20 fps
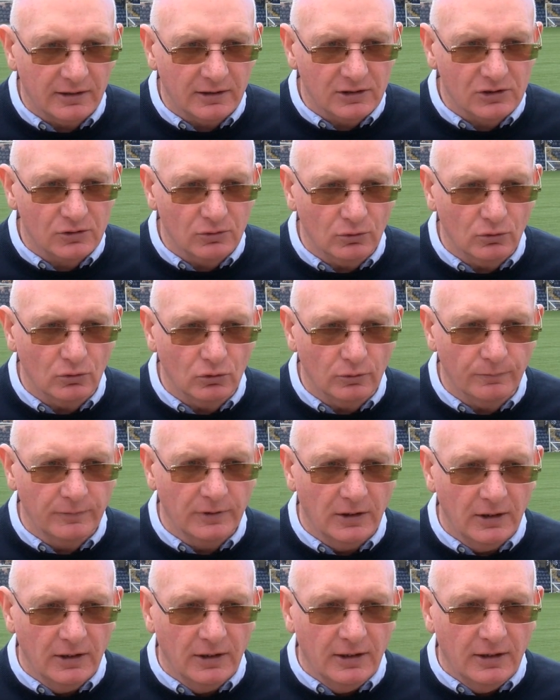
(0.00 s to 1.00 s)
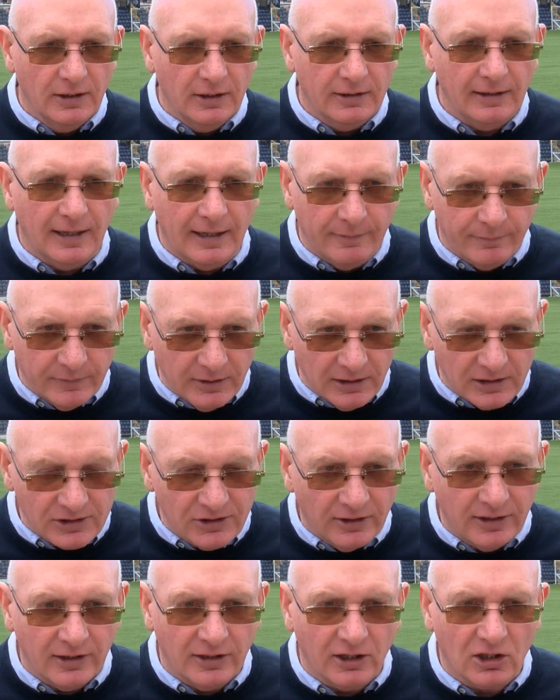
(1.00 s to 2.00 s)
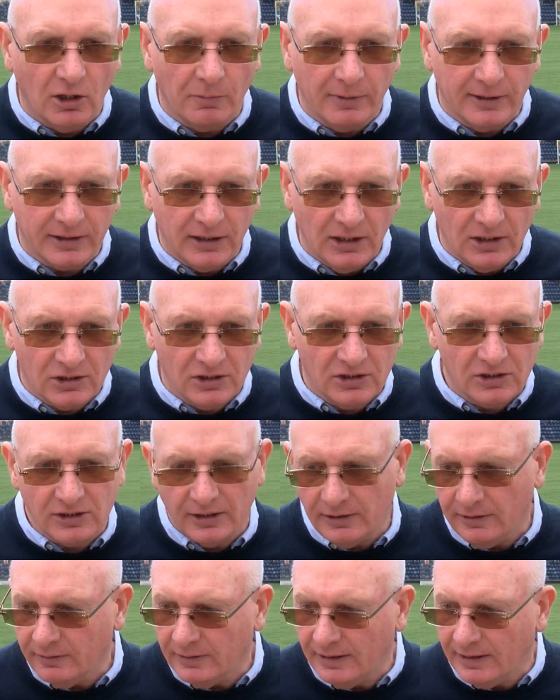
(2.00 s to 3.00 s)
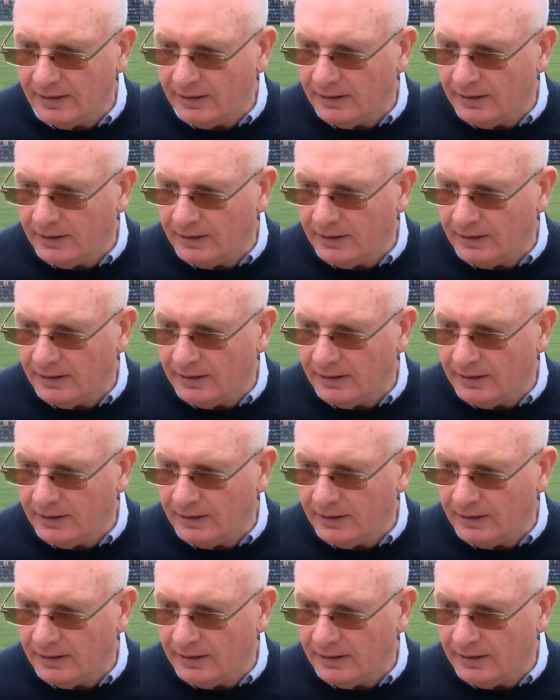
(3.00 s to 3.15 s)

so, yeah, he's done it on a couple of occasions and